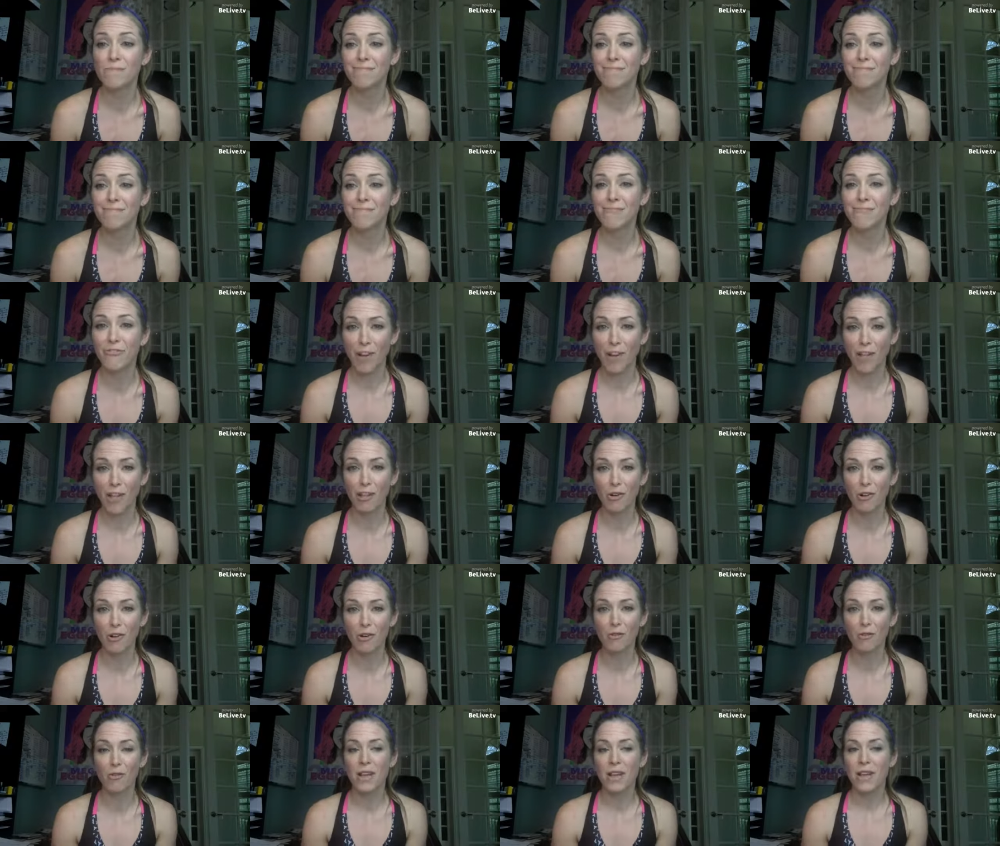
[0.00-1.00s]

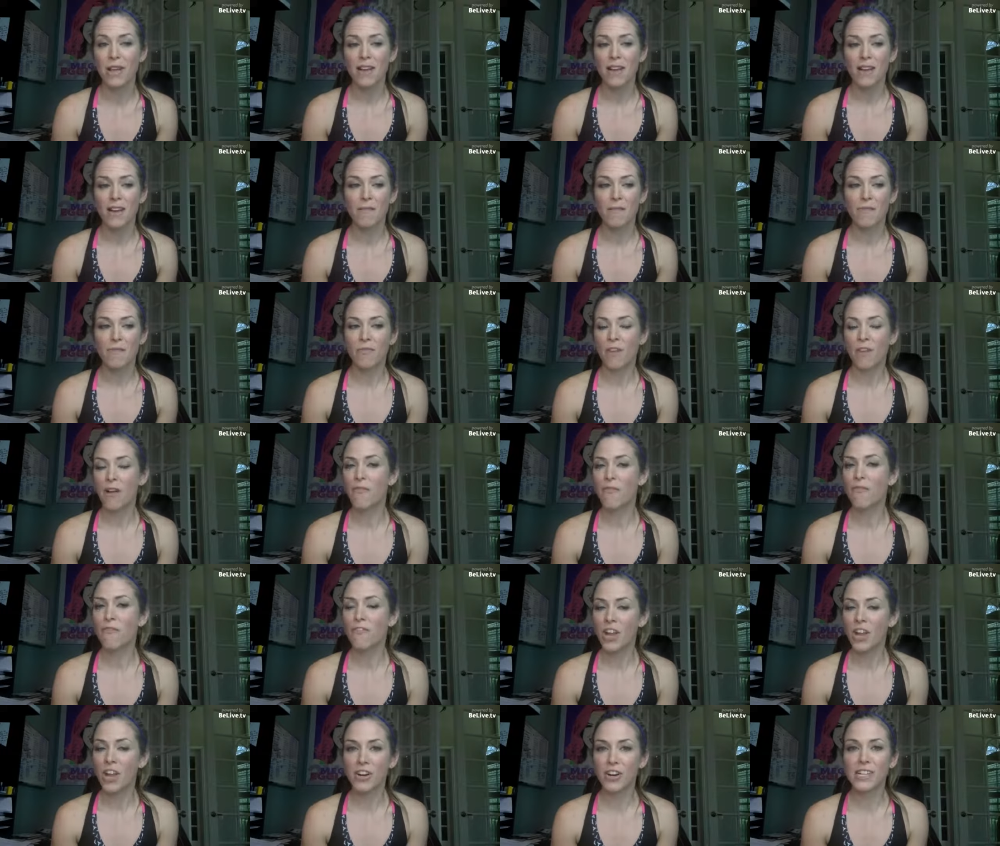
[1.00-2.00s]
follow a
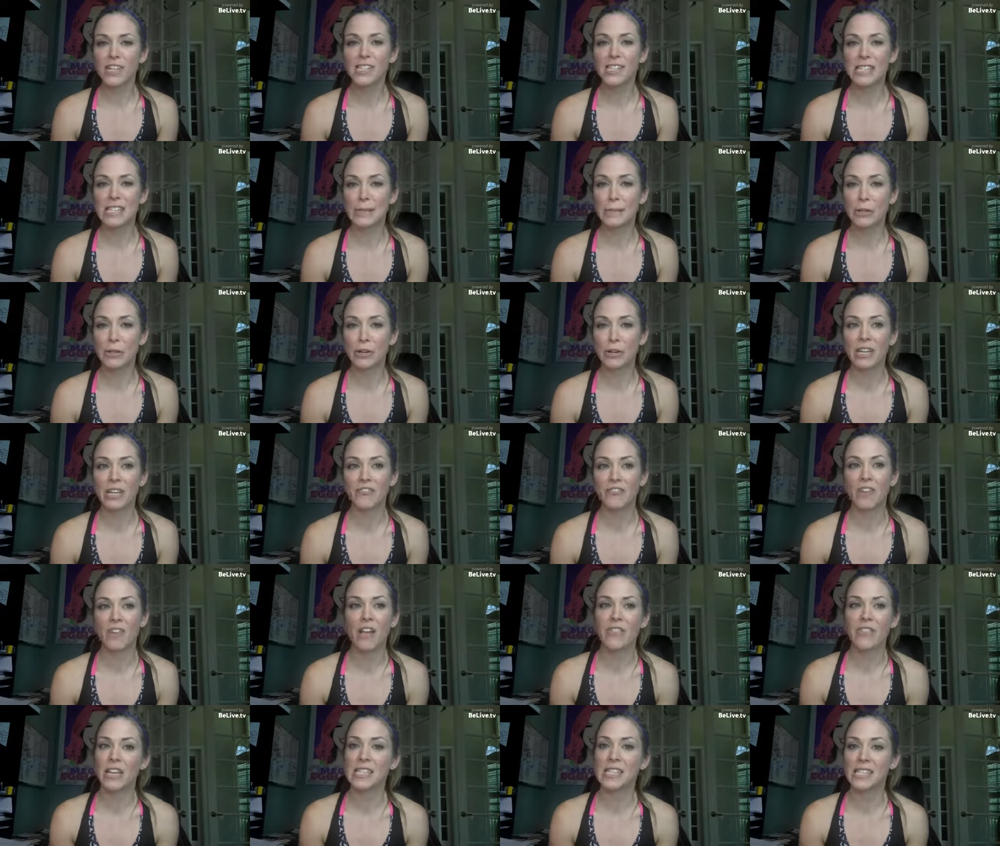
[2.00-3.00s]
very similar, if
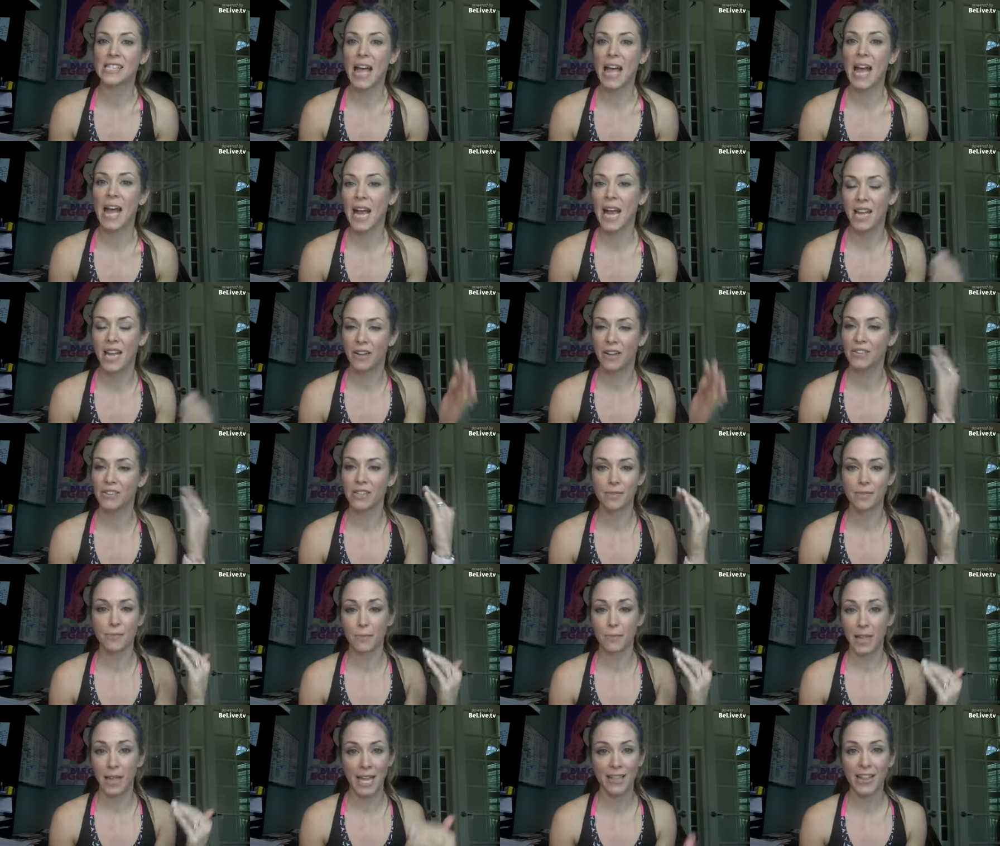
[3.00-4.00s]
not the exact kind of
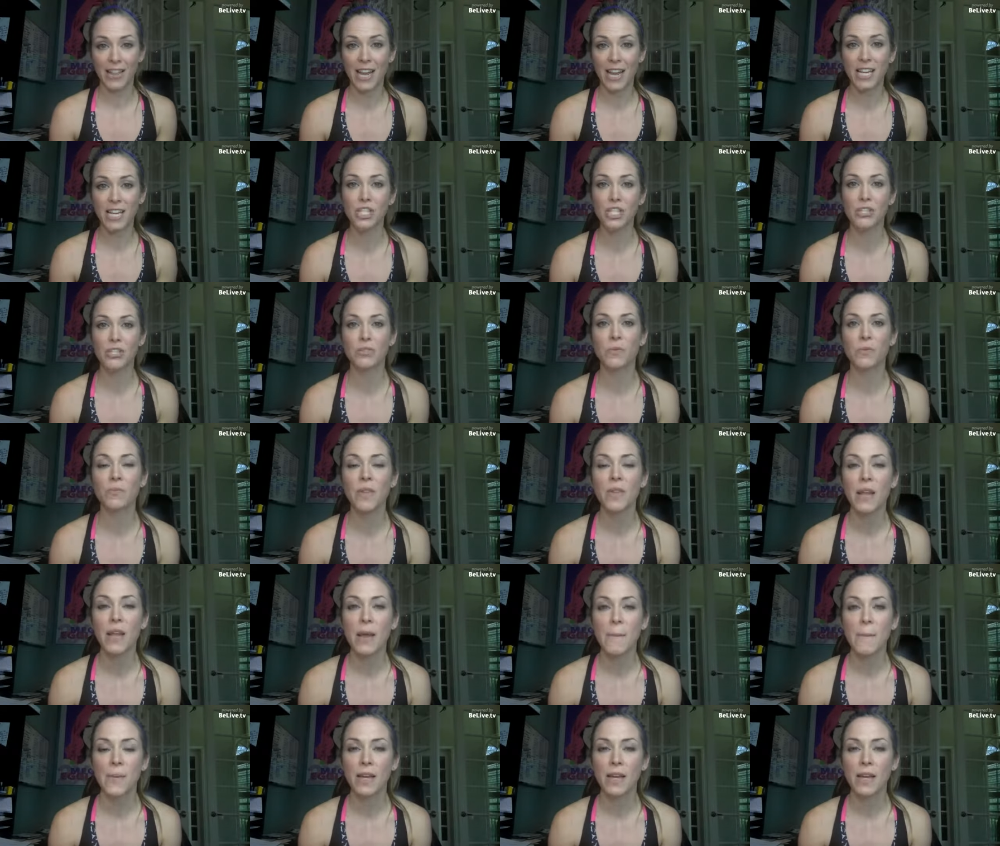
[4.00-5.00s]
plan that I do
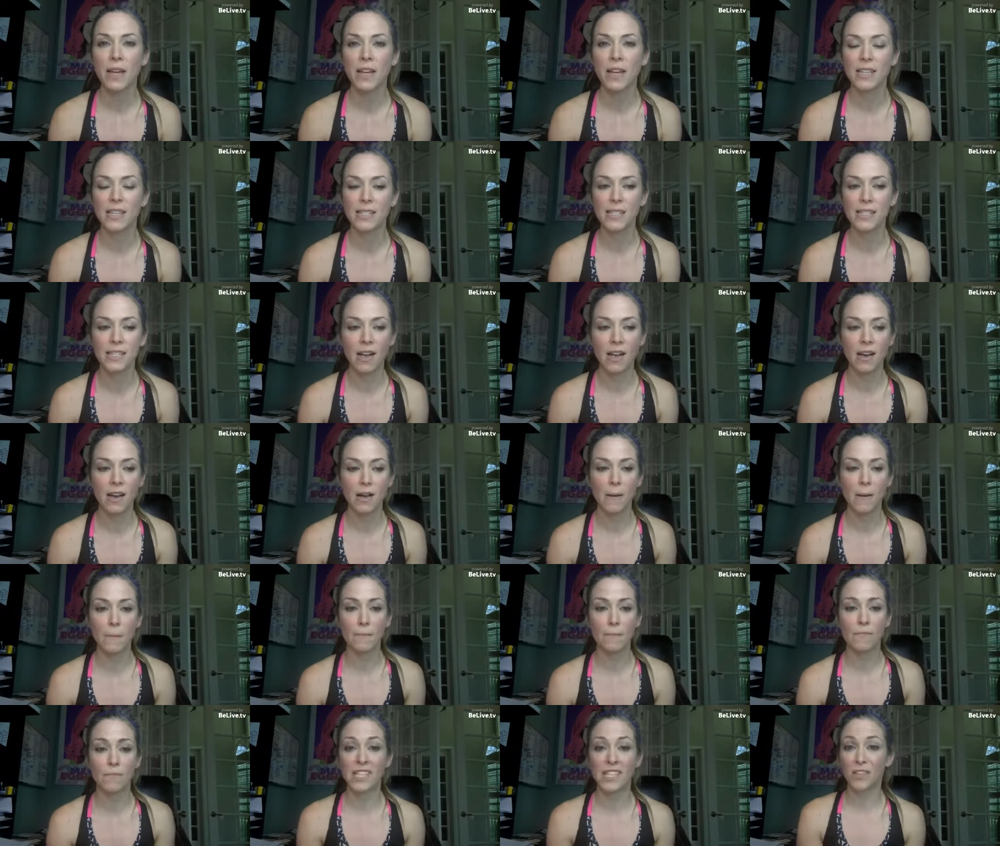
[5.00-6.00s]
because
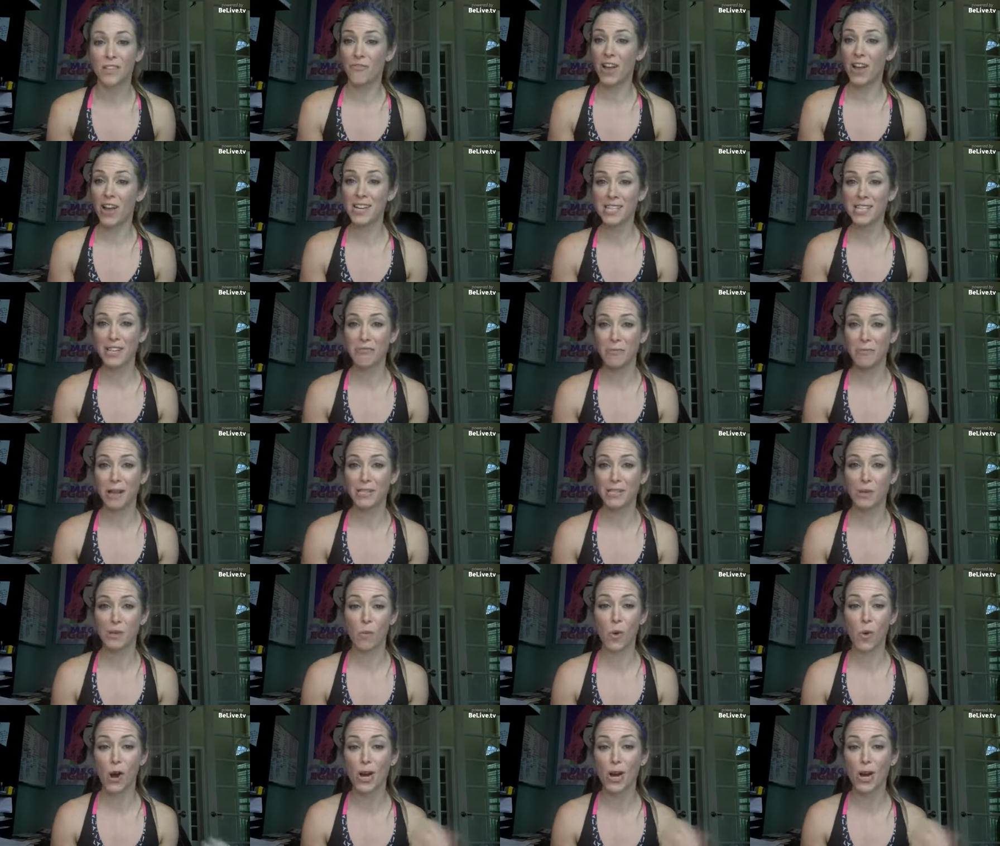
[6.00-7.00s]
um, it's effective because
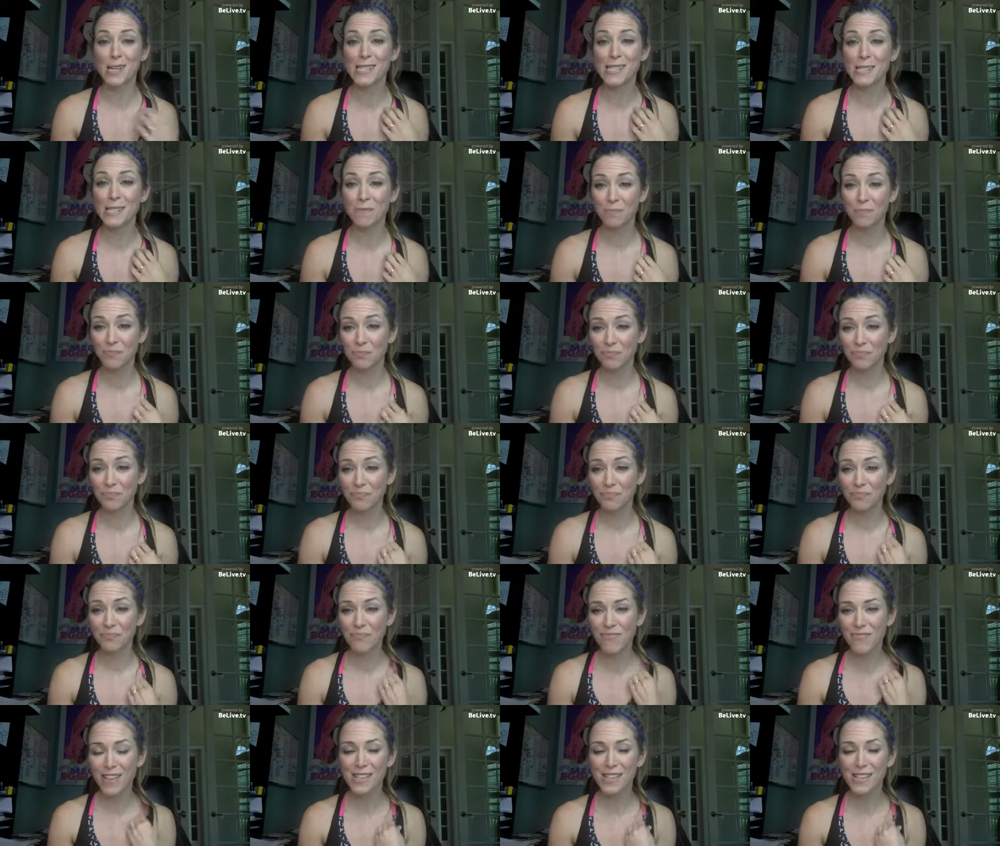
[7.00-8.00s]
it works.
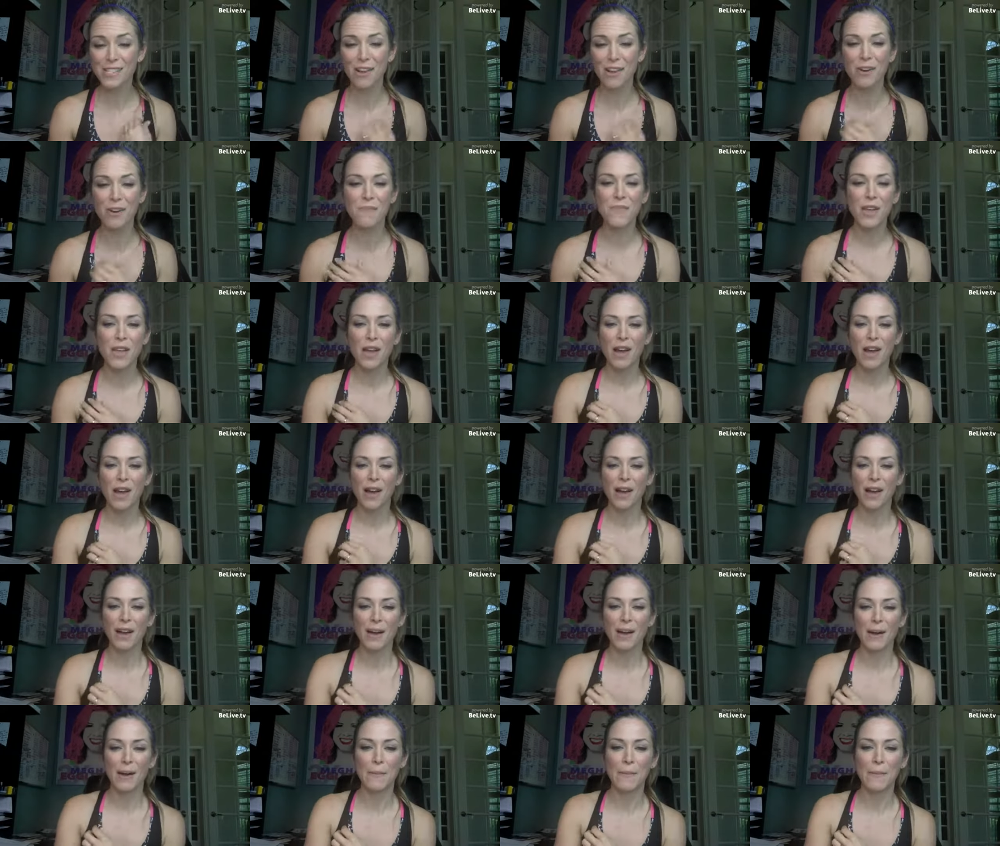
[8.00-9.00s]
So,
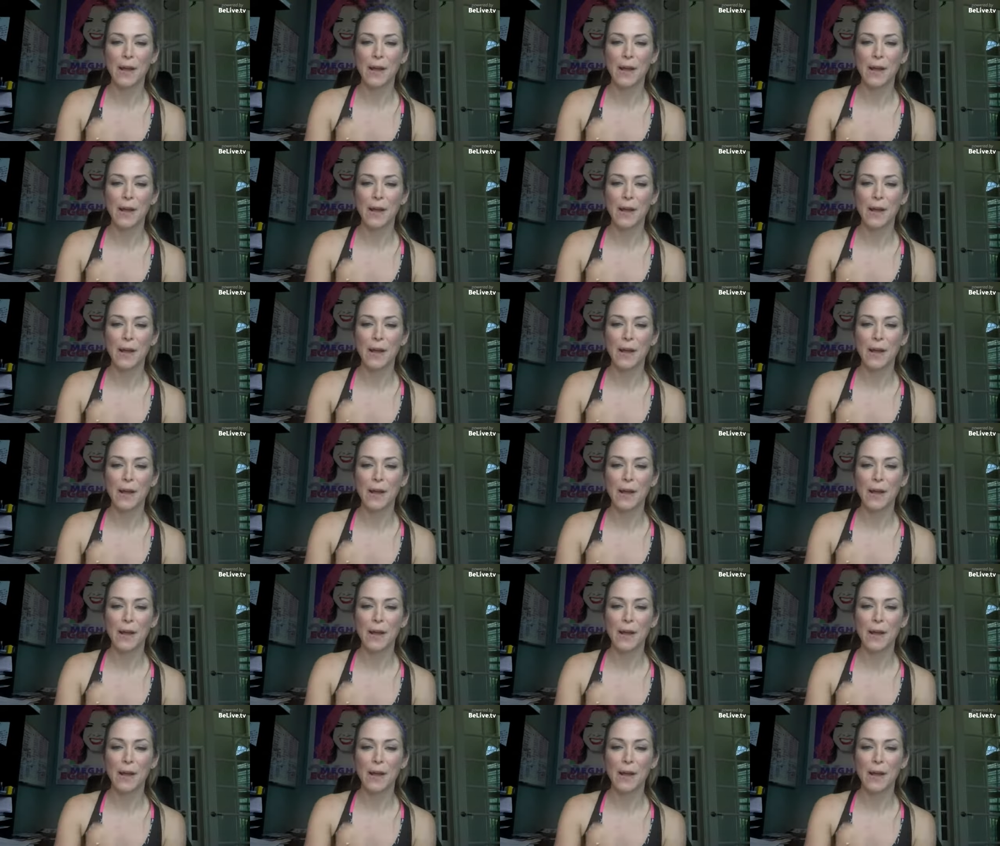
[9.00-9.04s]
um,